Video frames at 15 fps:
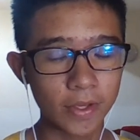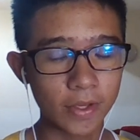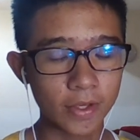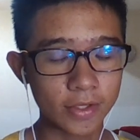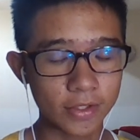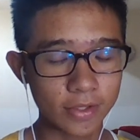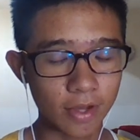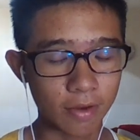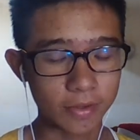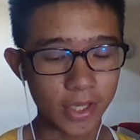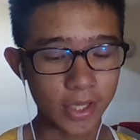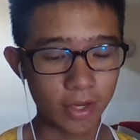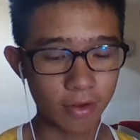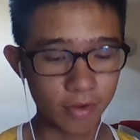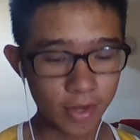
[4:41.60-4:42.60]
So I was
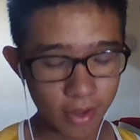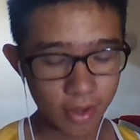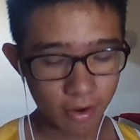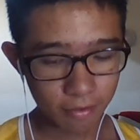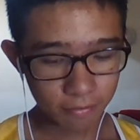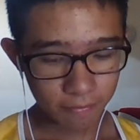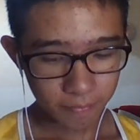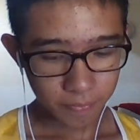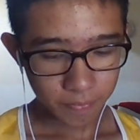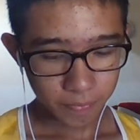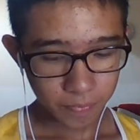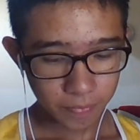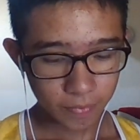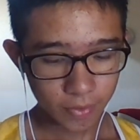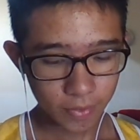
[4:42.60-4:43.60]
like looking down,
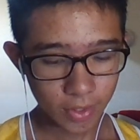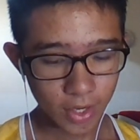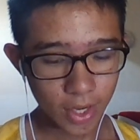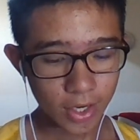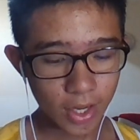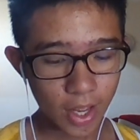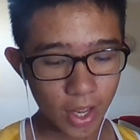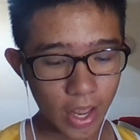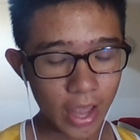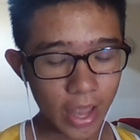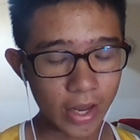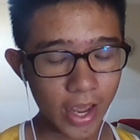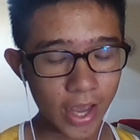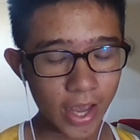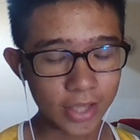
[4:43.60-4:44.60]
and
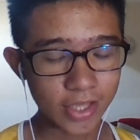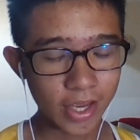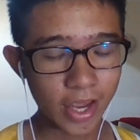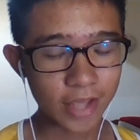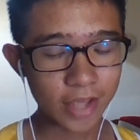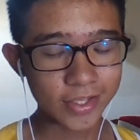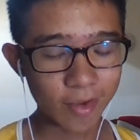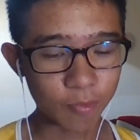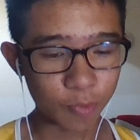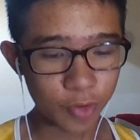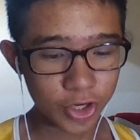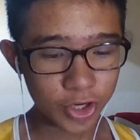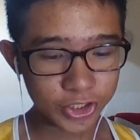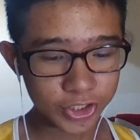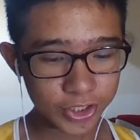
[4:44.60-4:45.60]
as I
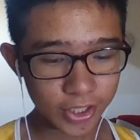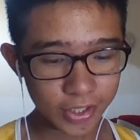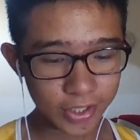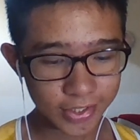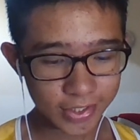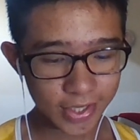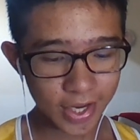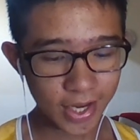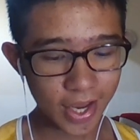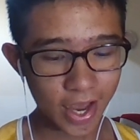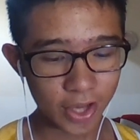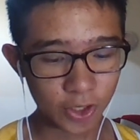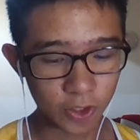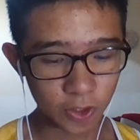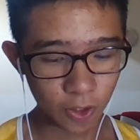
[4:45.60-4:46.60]
reached the sink, I
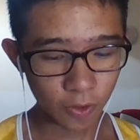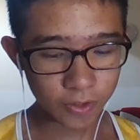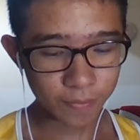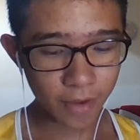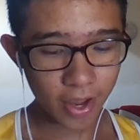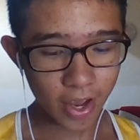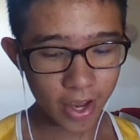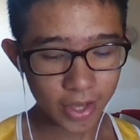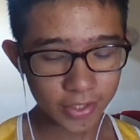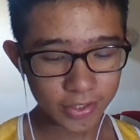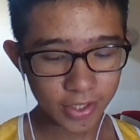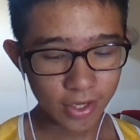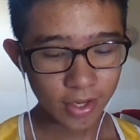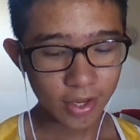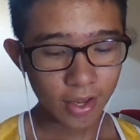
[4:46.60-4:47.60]
closed my eyes.
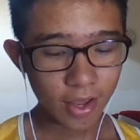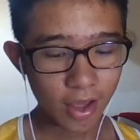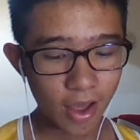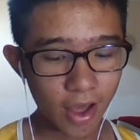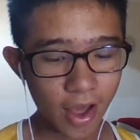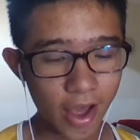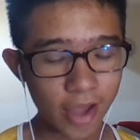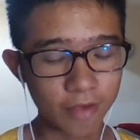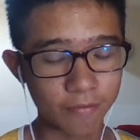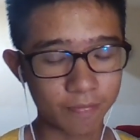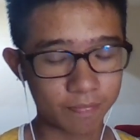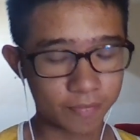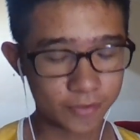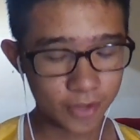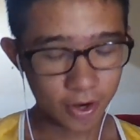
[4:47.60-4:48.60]
I
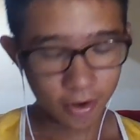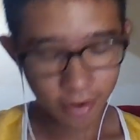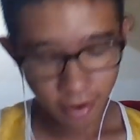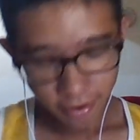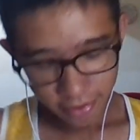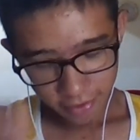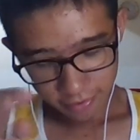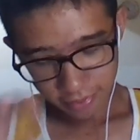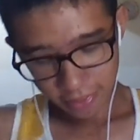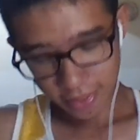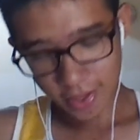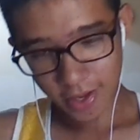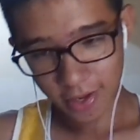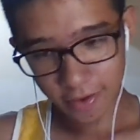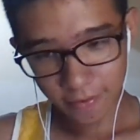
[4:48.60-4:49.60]
turned on the
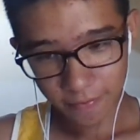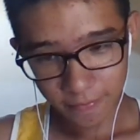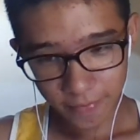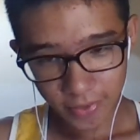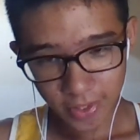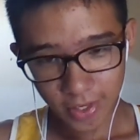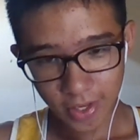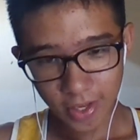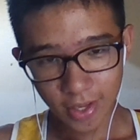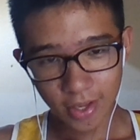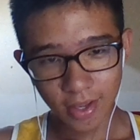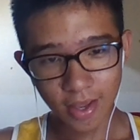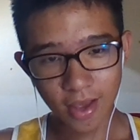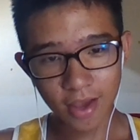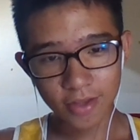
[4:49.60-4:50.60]
thing.
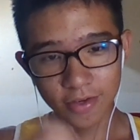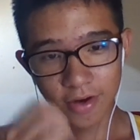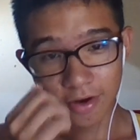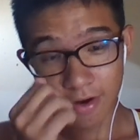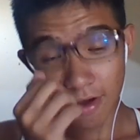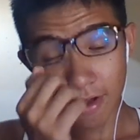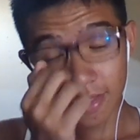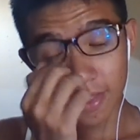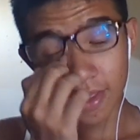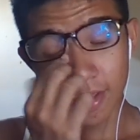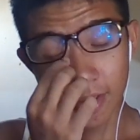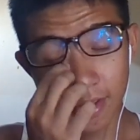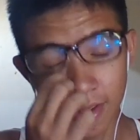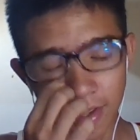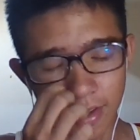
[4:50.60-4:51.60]
I turned on
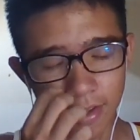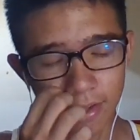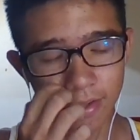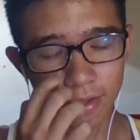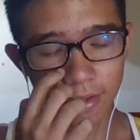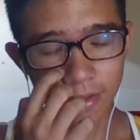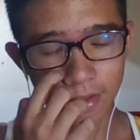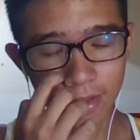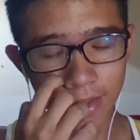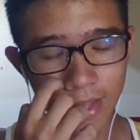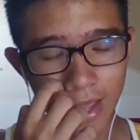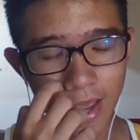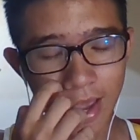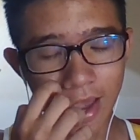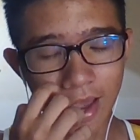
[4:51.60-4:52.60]
the
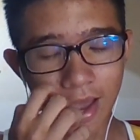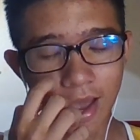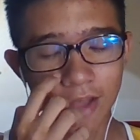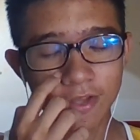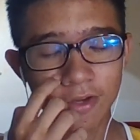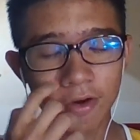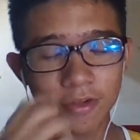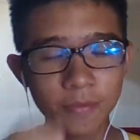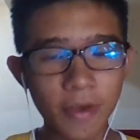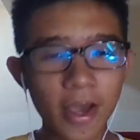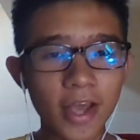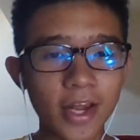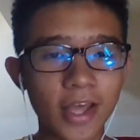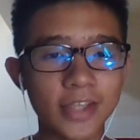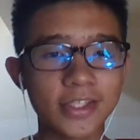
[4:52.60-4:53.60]
I closed my
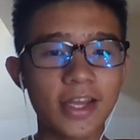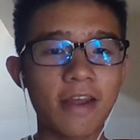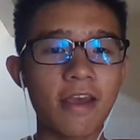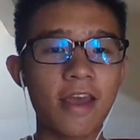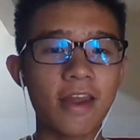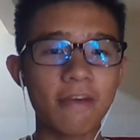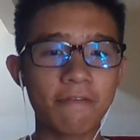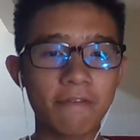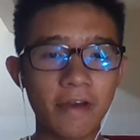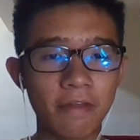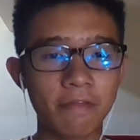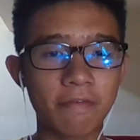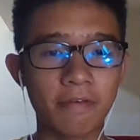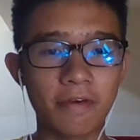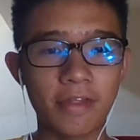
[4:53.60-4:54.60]
eyes, and I felt
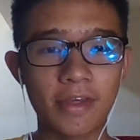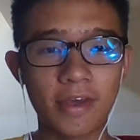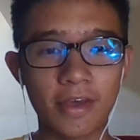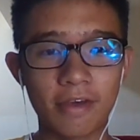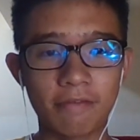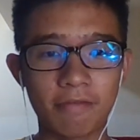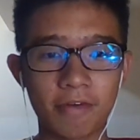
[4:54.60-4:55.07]
for the